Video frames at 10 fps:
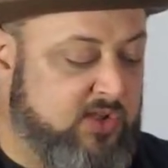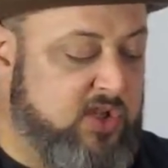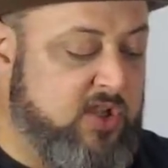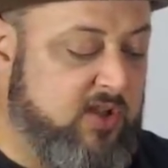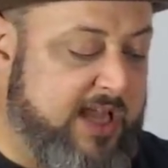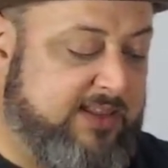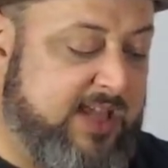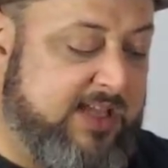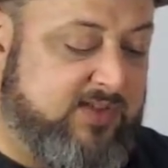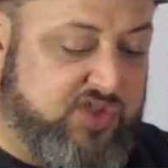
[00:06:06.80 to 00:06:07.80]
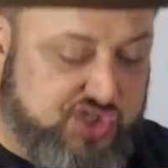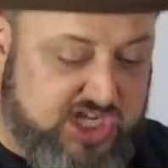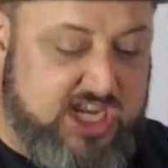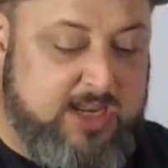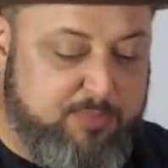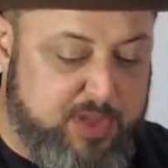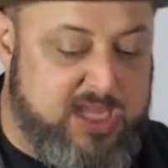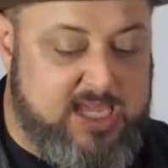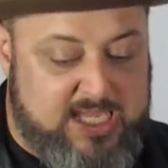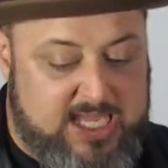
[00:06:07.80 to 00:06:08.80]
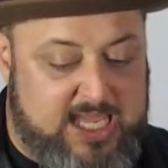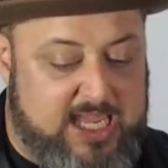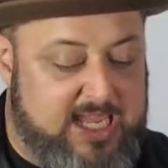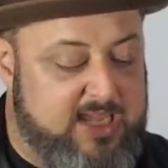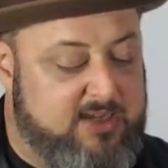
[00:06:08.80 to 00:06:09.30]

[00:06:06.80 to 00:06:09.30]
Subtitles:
can go like this: G, B, E,